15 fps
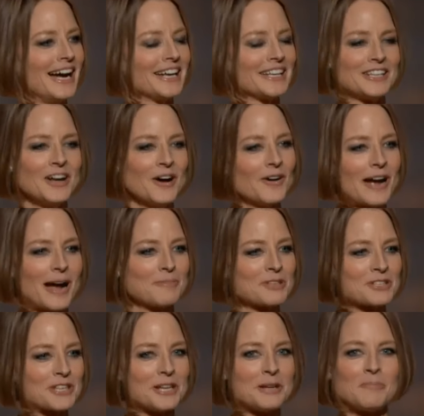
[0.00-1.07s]
You know, I'm
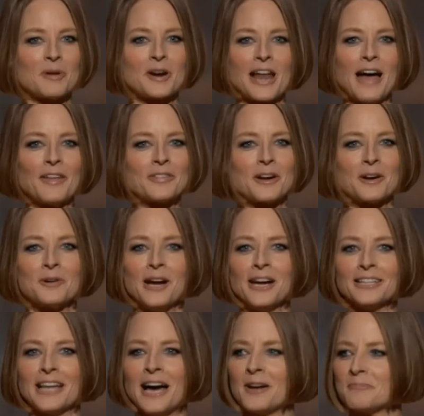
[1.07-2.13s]
just gonna put it out there,
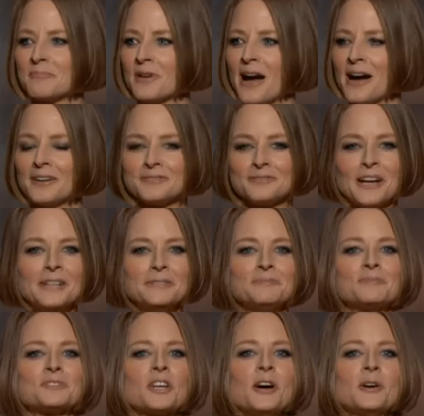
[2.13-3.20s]
right? Loud and proud,
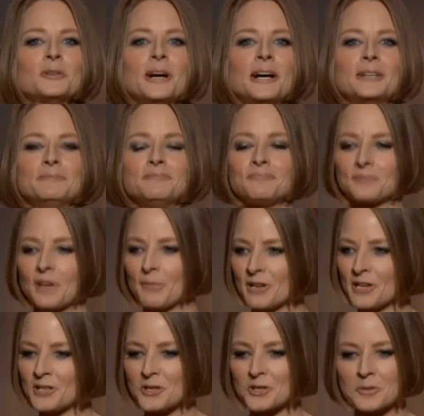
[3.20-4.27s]
right? So, I'm gonna
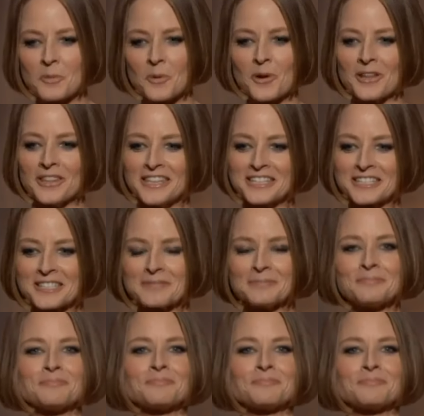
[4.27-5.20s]
need your support on this.